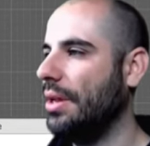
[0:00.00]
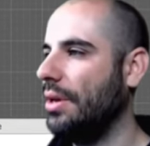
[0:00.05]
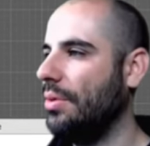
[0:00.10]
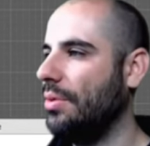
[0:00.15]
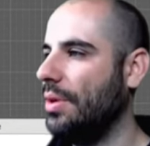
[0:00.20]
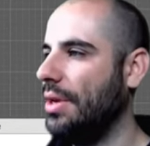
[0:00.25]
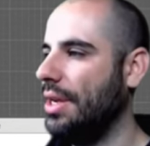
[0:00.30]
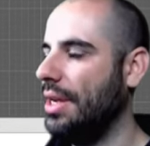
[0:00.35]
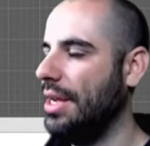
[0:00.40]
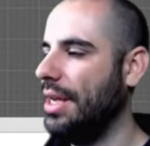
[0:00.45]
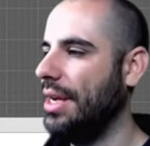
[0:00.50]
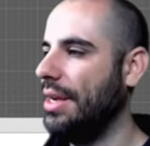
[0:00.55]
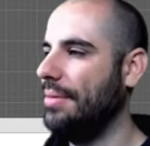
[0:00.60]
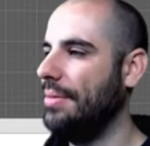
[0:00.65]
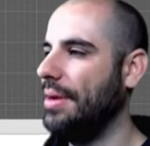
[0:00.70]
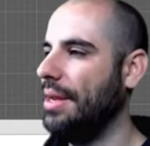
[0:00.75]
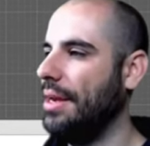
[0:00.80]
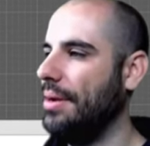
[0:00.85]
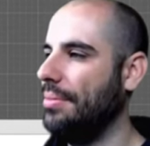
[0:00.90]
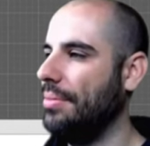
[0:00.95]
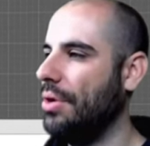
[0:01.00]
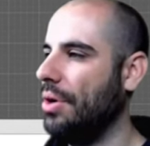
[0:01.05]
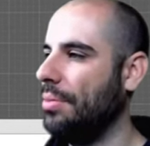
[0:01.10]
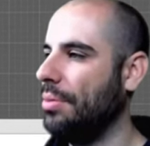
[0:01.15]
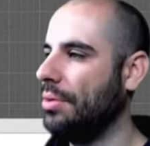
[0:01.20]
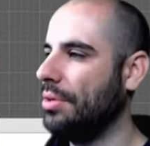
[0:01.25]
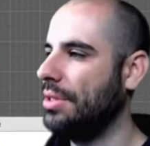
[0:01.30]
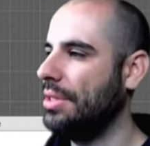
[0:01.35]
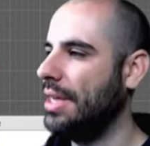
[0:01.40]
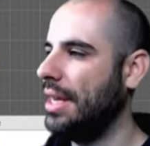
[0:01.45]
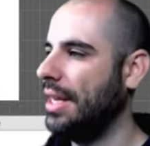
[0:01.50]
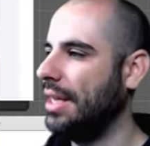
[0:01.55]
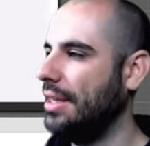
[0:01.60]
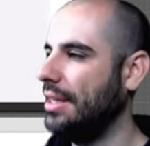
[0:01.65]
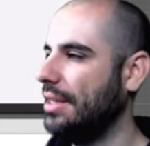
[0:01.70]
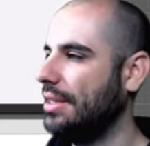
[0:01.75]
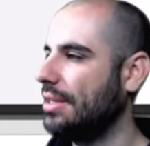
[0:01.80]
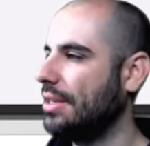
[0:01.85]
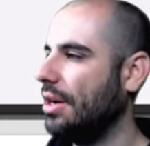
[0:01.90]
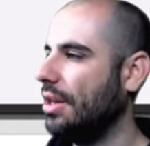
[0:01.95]
I don't want it in a, in a mobile setting,
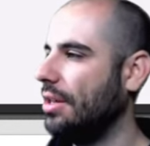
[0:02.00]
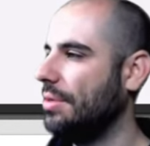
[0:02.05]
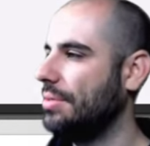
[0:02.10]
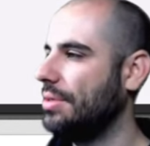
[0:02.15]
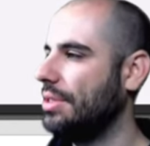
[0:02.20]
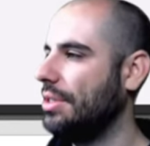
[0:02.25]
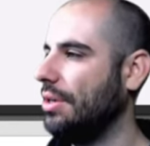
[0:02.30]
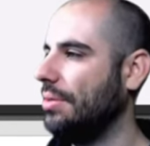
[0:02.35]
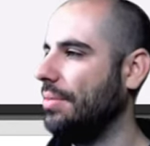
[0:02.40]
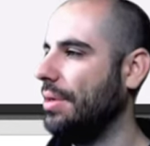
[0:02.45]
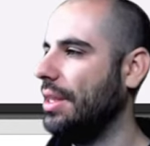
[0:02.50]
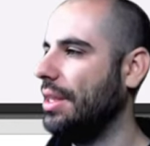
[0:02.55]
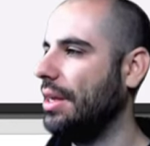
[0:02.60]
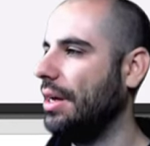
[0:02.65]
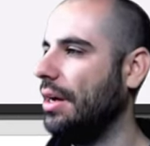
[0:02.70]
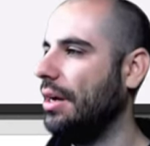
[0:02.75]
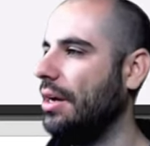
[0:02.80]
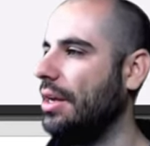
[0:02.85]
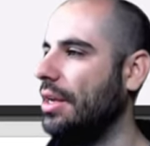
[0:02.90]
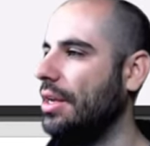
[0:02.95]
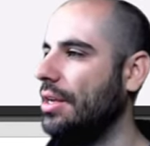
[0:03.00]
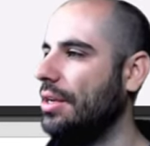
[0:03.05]
these columns still be there.